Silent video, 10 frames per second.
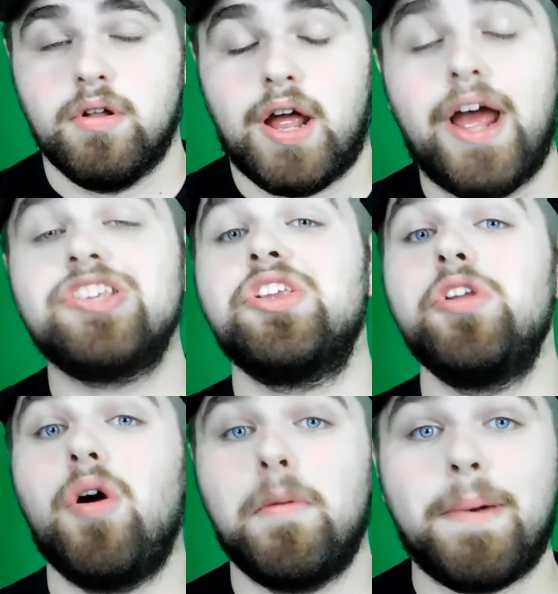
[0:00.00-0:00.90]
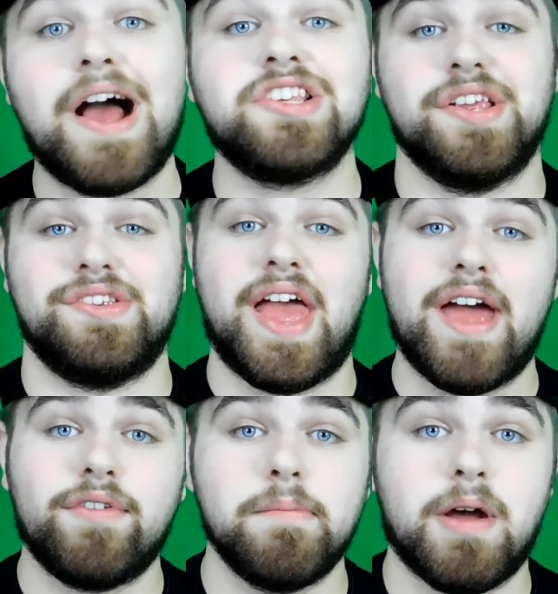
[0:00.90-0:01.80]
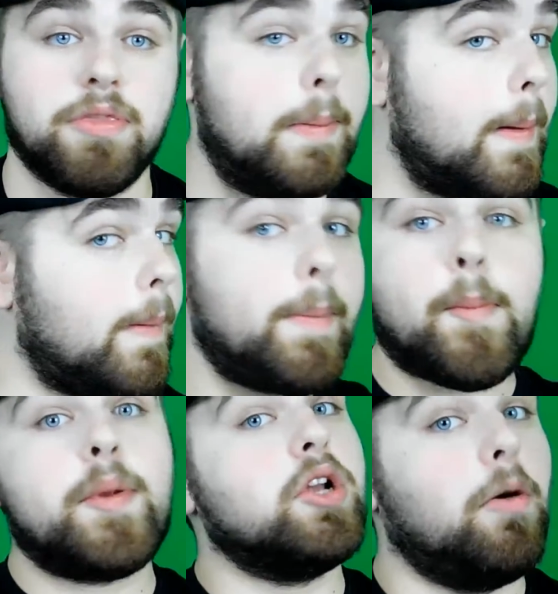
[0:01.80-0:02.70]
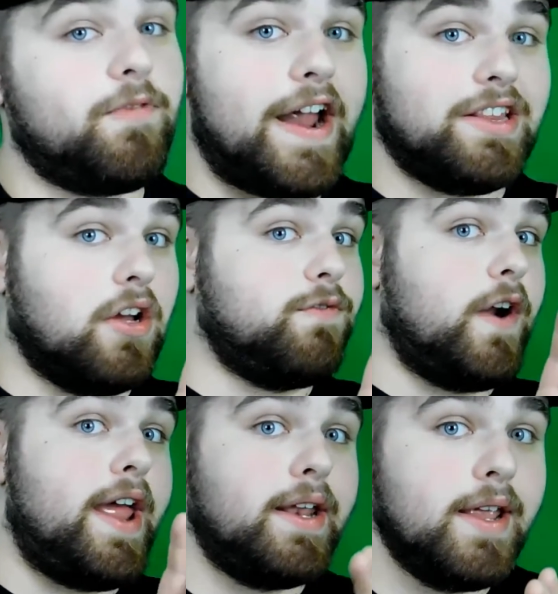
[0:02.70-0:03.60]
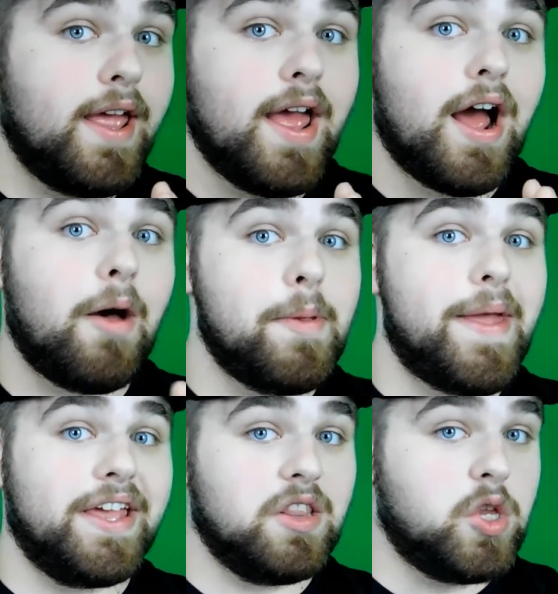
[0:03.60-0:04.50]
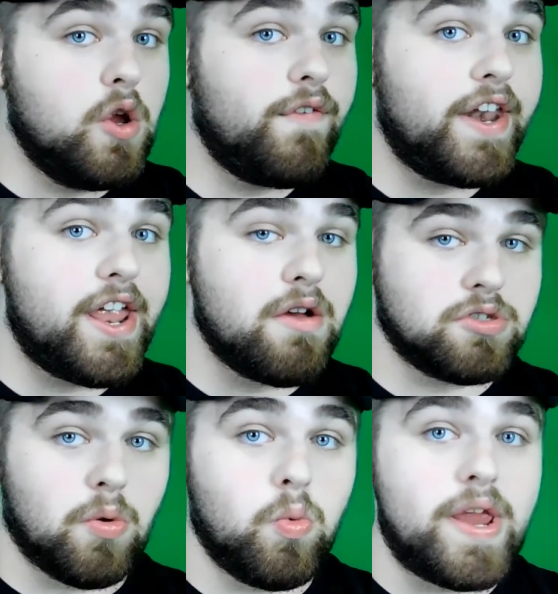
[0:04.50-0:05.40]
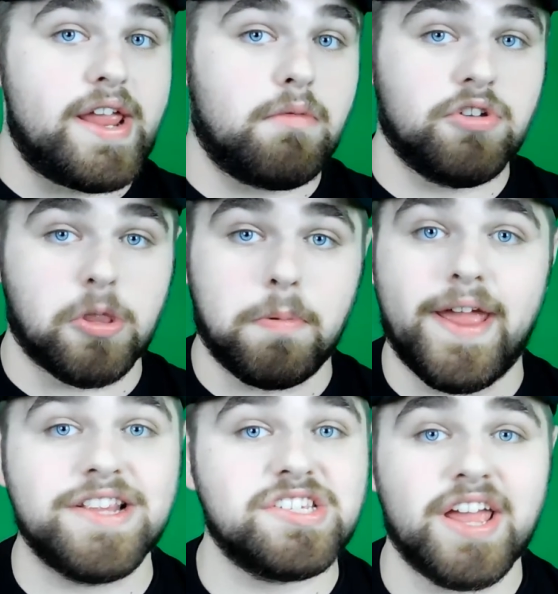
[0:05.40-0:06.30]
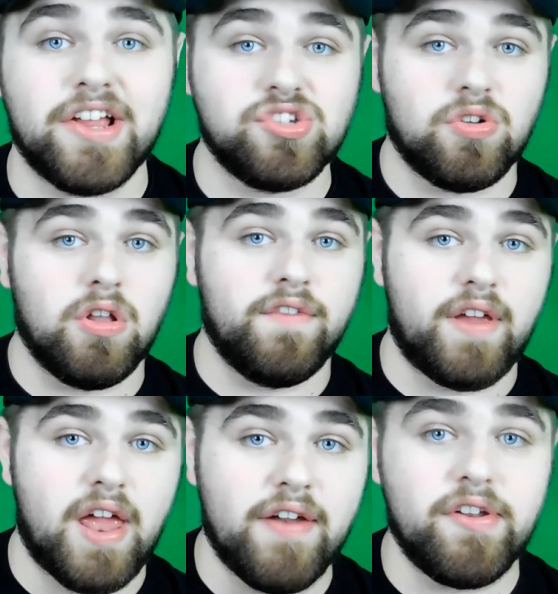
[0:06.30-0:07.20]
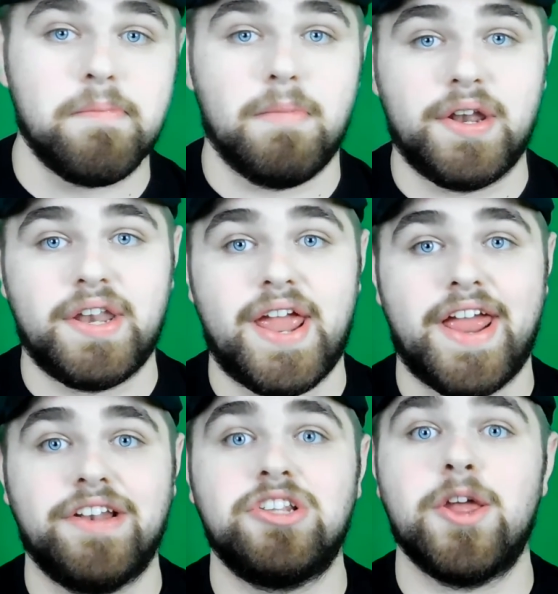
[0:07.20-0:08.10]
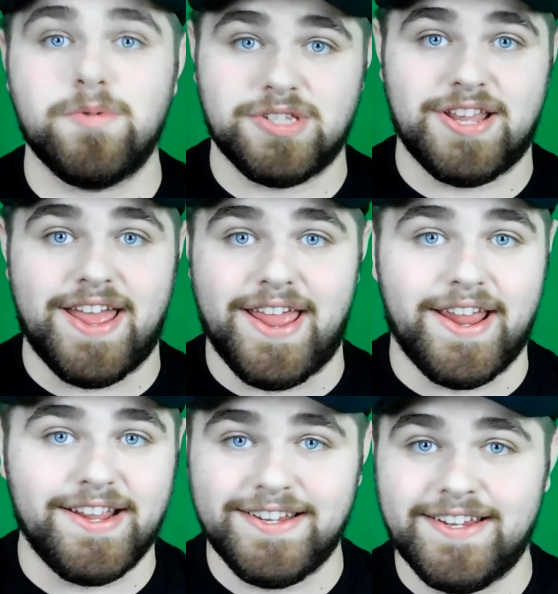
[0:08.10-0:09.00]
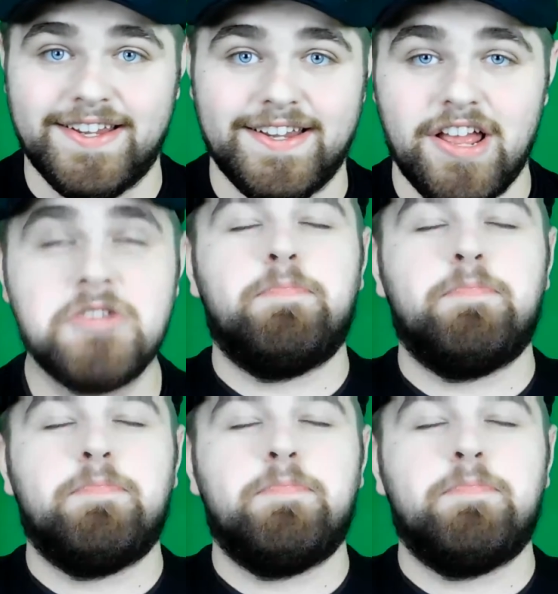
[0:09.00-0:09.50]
I also do unboxings every month. Don't fret! I'll be making 2 videos a week with the planned schedule of every Monday and Tuesday. It's